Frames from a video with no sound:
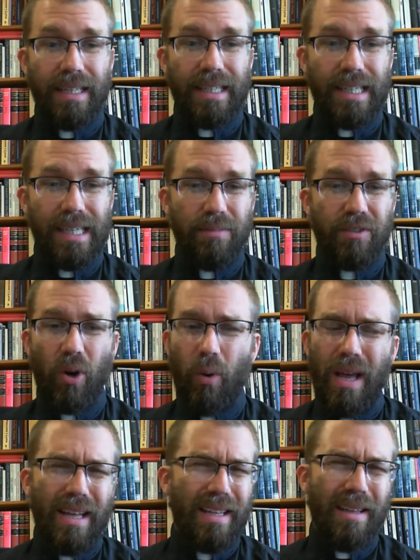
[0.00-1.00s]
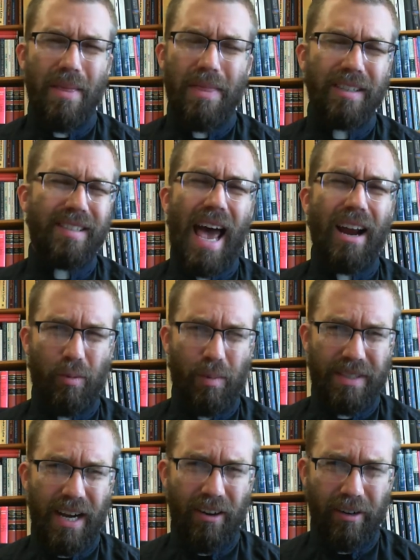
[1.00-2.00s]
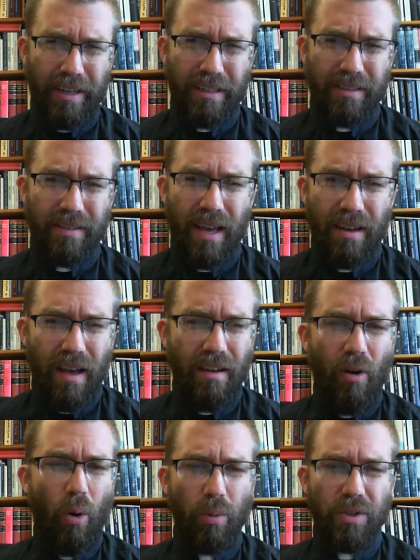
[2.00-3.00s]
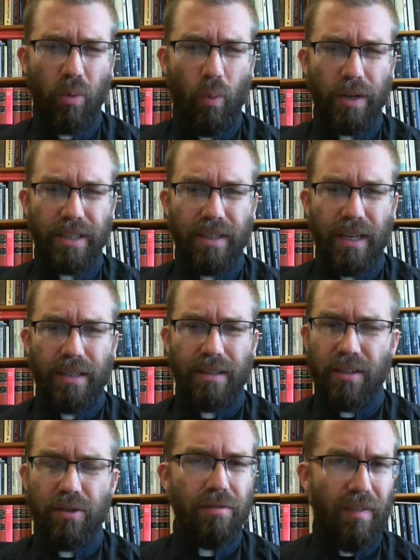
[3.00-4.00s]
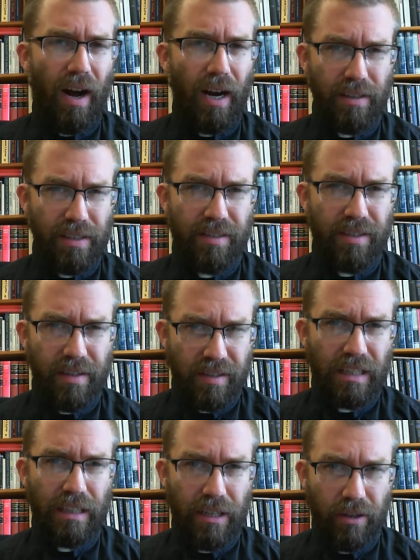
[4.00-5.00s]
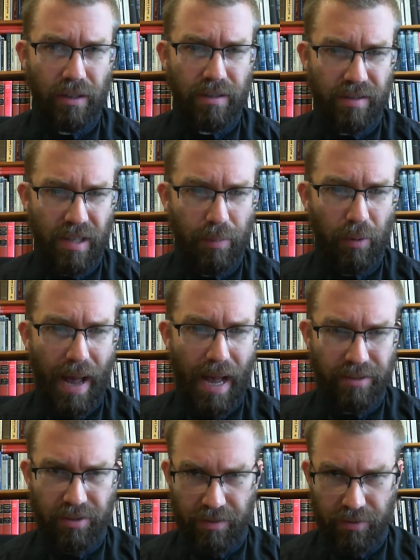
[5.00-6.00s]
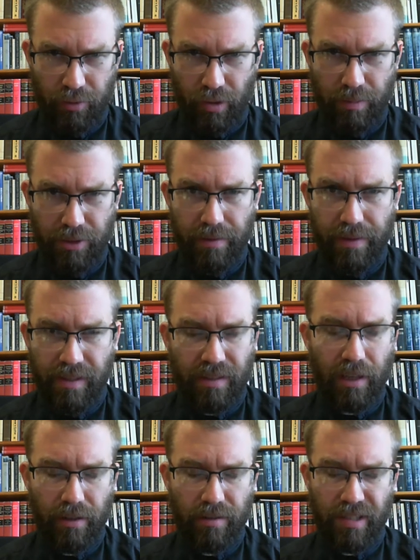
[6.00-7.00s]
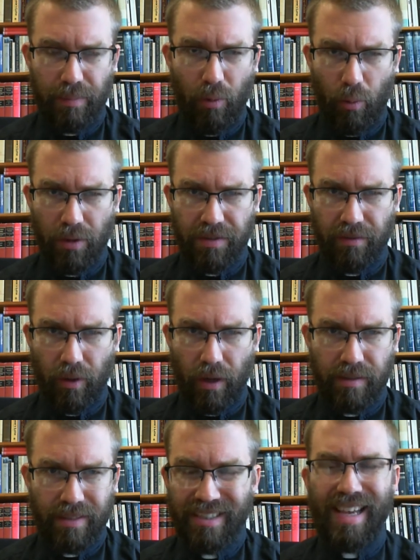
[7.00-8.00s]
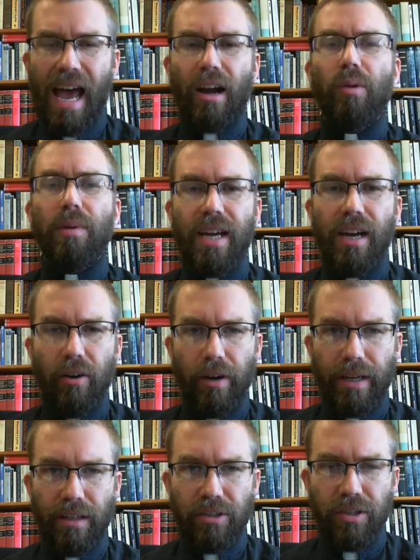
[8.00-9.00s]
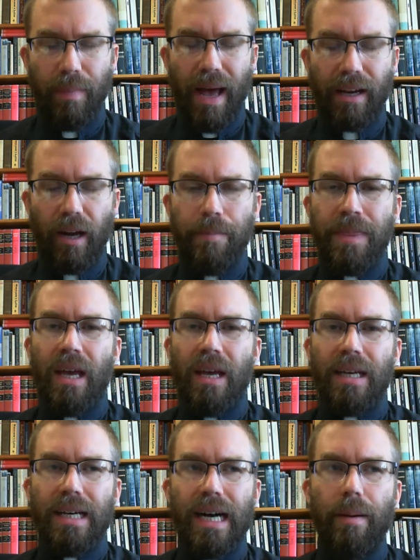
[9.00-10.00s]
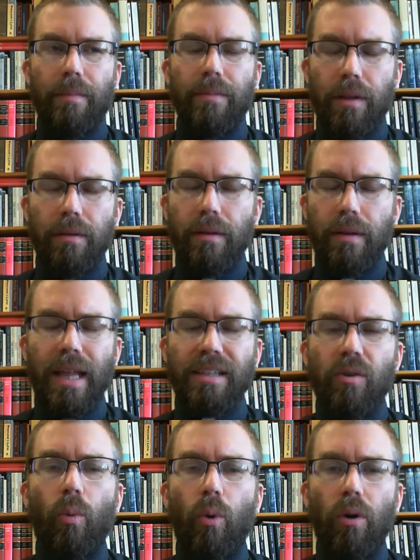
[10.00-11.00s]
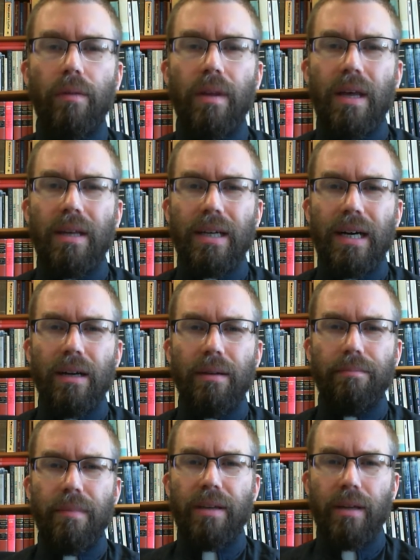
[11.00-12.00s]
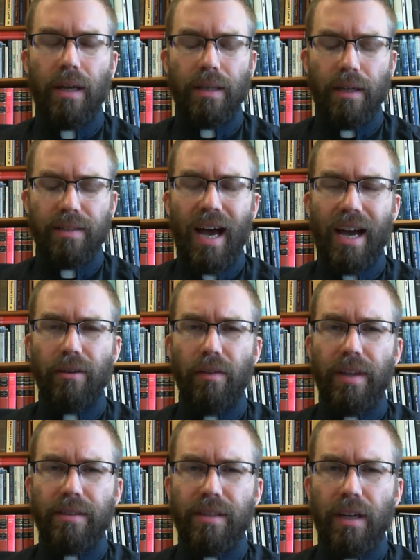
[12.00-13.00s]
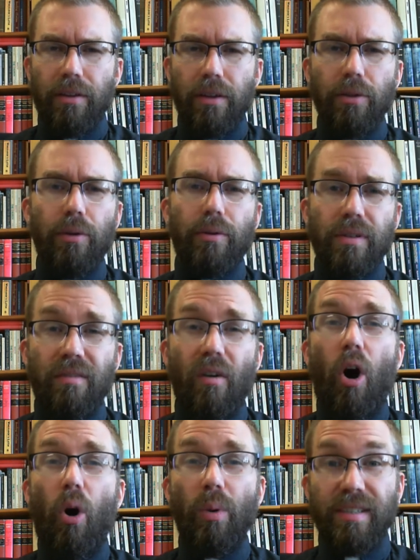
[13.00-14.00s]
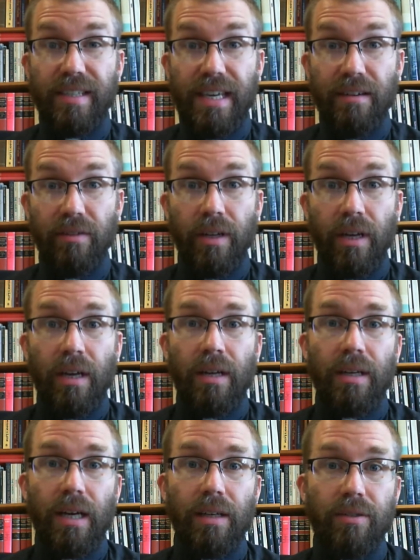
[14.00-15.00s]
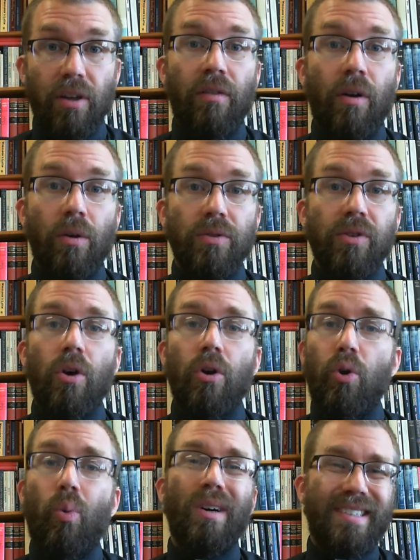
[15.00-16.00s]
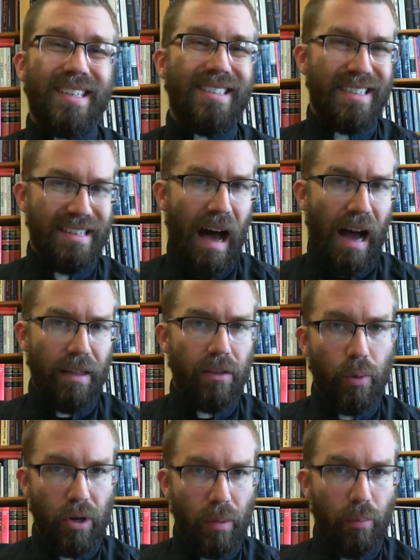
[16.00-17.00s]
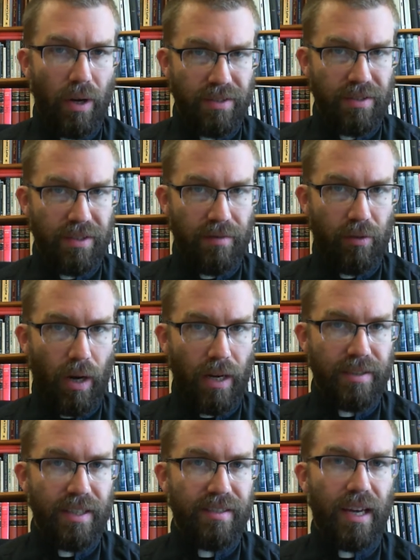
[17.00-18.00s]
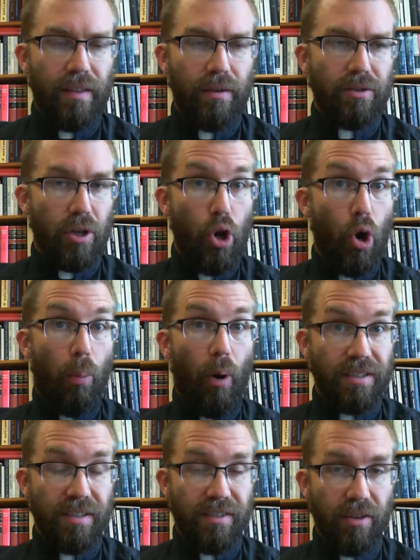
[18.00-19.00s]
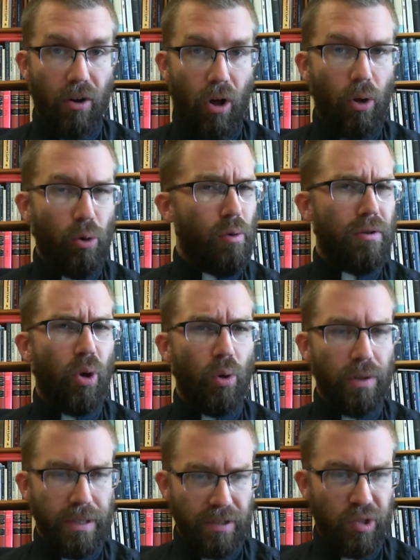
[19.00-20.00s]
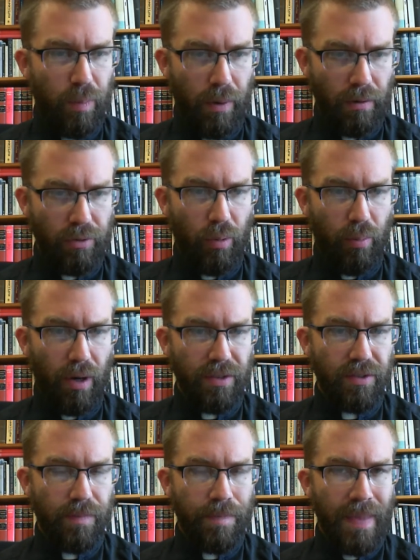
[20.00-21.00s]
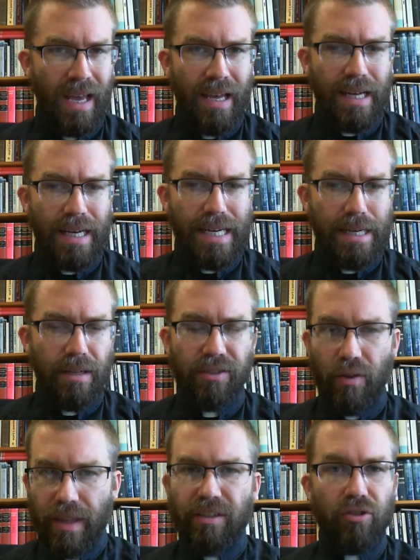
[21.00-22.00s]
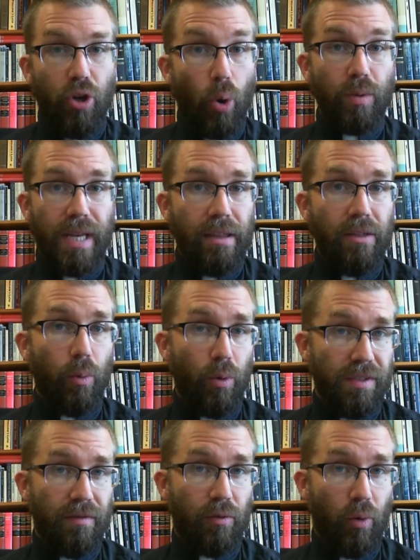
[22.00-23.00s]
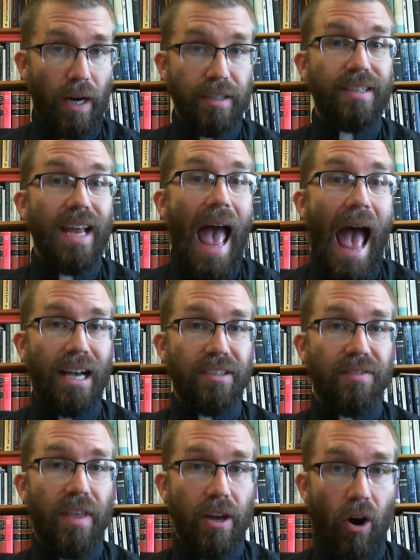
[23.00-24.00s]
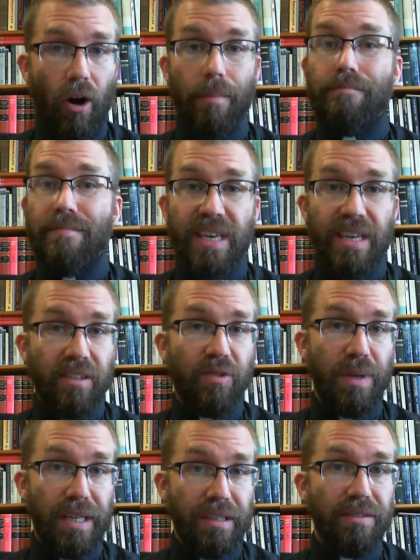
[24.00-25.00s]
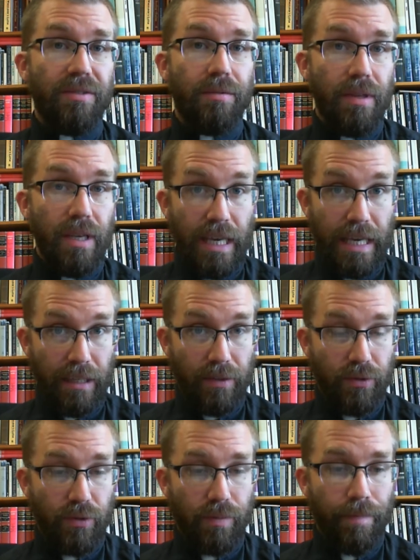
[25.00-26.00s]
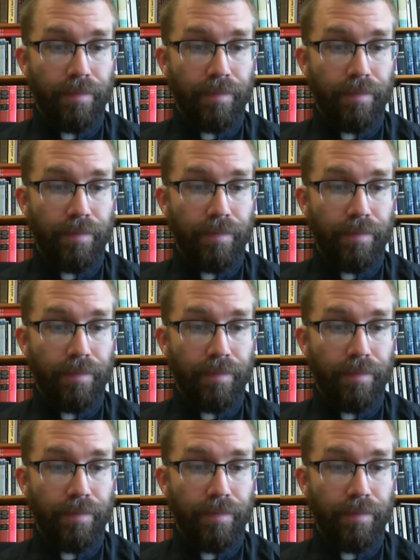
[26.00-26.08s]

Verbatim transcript: Uh, so uh, the sacramentarians ha have always wanted to do violence to this clear and simple passage of Scripture, these clear and simple words of Christ. Sacramentarian, I should back up. Uh, that's a word, uh, an, a title that uh, the Lutherans have always given uh, to those who want to deny the real presence of Christ and say there's no presence at all or there's only a spiritual presence. Uh, and so they just don't take the words of Christ as they are. Is means is.